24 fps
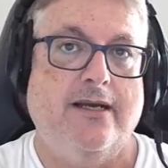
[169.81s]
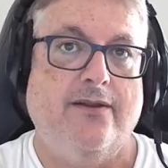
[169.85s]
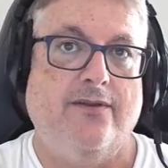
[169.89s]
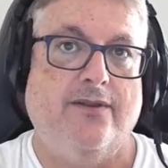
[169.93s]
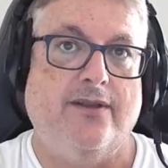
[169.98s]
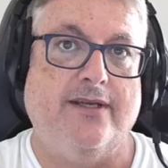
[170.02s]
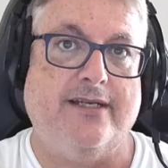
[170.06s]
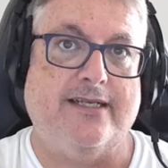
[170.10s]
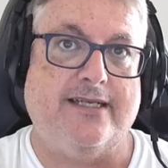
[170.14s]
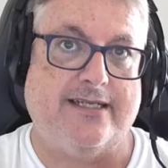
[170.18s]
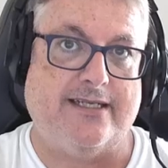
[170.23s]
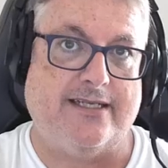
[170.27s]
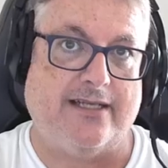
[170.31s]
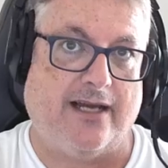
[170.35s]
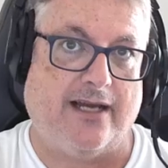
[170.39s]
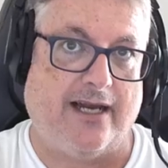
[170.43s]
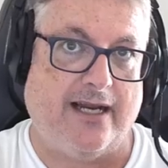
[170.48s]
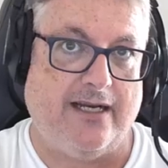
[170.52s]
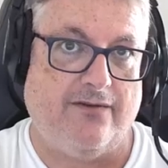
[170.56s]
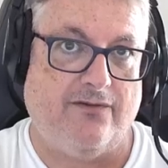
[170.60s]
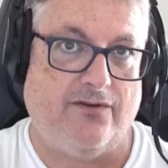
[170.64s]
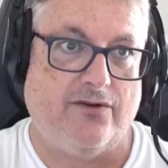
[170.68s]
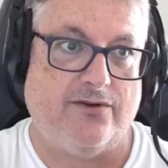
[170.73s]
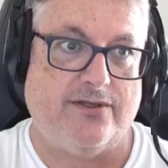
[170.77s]
the
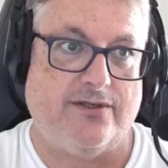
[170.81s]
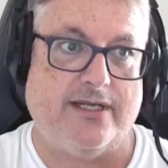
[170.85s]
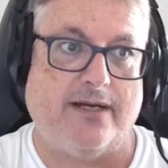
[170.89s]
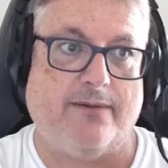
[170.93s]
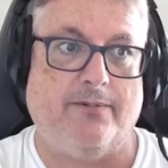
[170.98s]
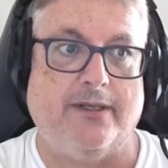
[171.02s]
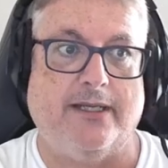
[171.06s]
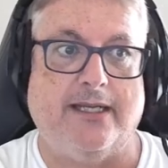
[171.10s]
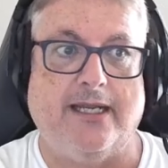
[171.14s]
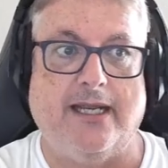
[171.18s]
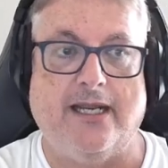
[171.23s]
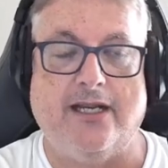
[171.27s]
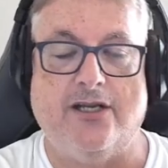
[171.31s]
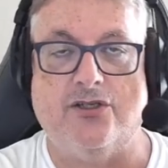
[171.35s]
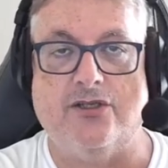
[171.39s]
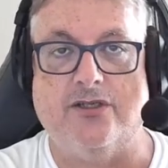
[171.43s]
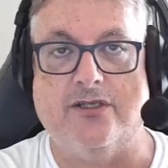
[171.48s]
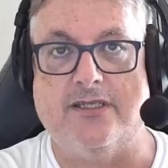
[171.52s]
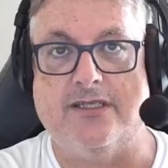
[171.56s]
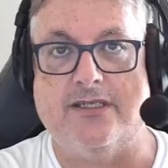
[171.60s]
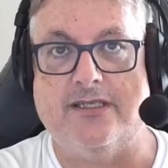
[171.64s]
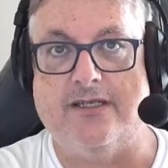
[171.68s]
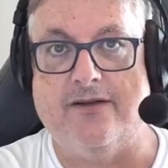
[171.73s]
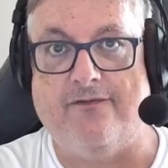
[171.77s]
design of those
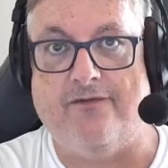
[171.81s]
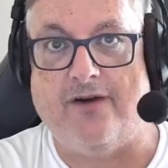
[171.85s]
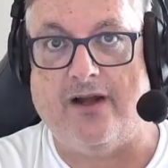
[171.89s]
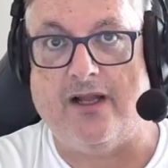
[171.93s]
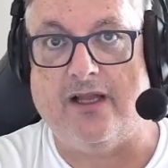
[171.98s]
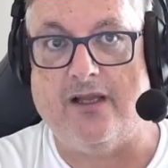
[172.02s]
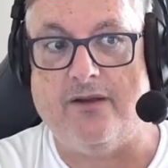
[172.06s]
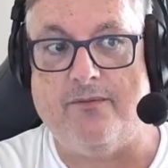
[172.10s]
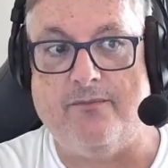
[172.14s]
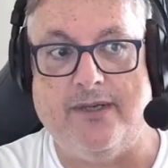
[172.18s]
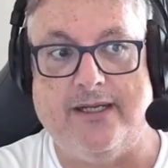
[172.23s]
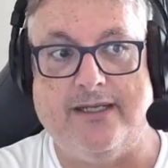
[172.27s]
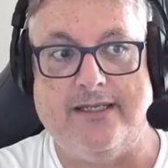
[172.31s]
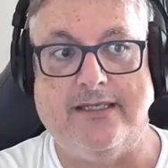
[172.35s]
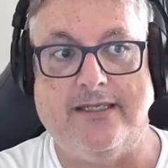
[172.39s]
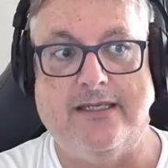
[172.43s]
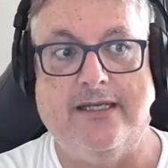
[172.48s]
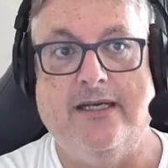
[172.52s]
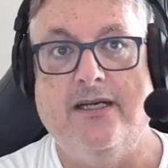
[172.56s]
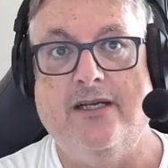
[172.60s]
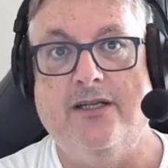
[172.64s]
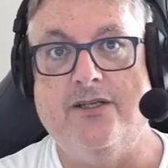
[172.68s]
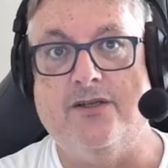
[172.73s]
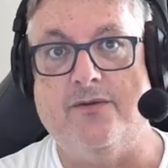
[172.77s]
applications, development,
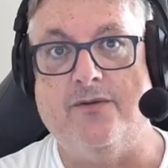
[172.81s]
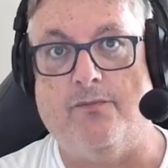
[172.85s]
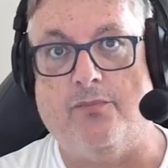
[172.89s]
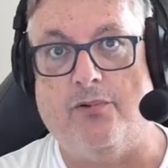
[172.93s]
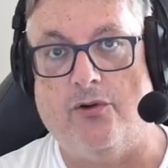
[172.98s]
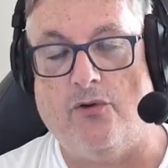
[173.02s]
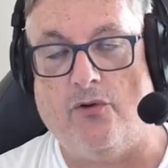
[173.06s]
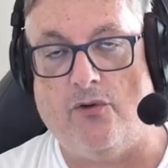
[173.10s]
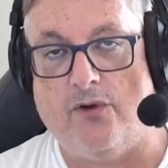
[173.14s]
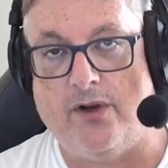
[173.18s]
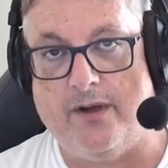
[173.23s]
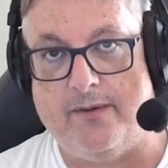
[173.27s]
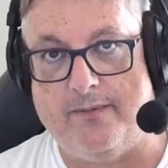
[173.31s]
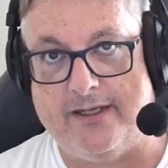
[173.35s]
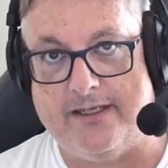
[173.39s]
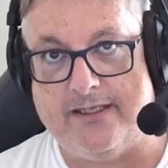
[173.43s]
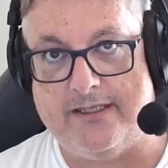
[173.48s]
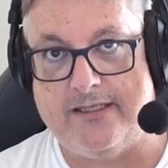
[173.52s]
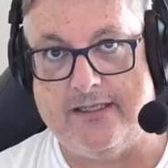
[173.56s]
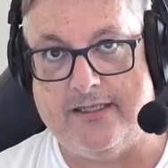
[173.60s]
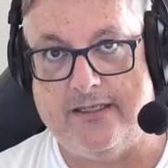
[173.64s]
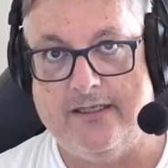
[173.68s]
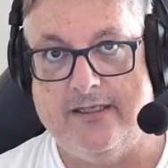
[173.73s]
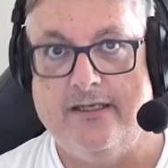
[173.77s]

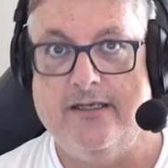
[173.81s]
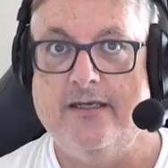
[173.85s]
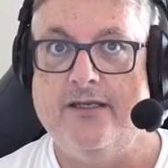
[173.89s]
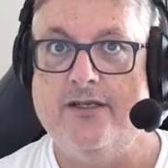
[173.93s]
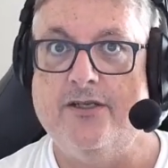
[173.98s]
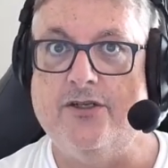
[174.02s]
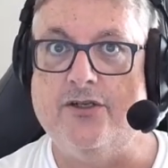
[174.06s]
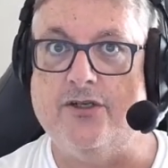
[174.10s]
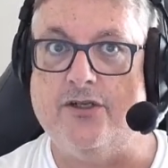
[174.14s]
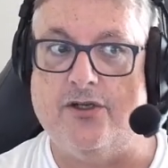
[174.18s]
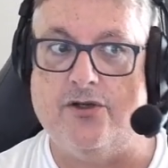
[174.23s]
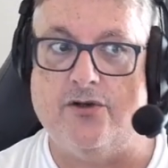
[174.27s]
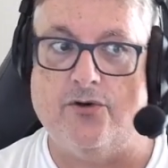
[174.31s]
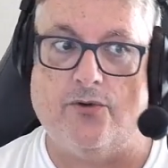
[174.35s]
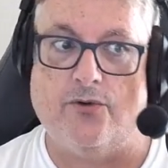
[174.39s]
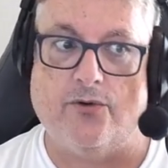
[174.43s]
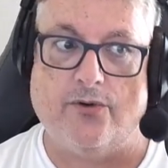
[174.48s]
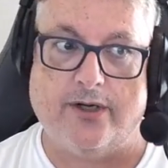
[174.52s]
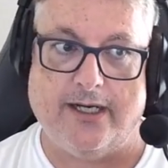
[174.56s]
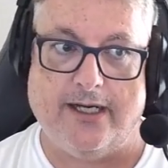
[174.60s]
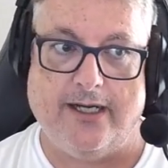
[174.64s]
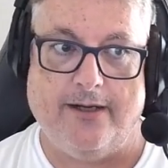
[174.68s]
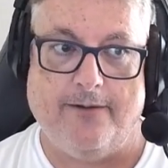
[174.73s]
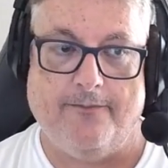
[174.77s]
deployment,
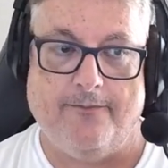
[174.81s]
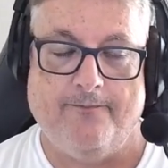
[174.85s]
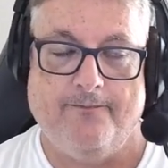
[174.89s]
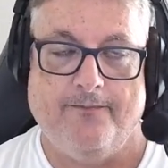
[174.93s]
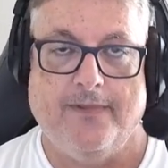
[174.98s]
security,